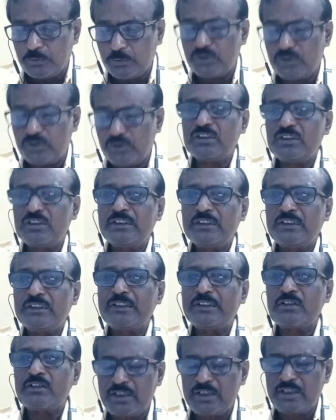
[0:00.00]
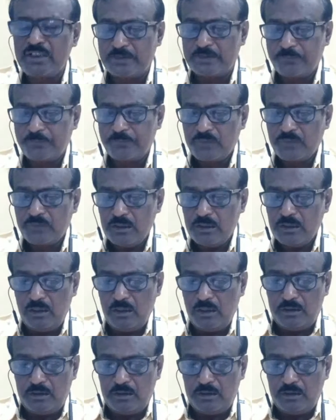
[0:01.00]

in the state. The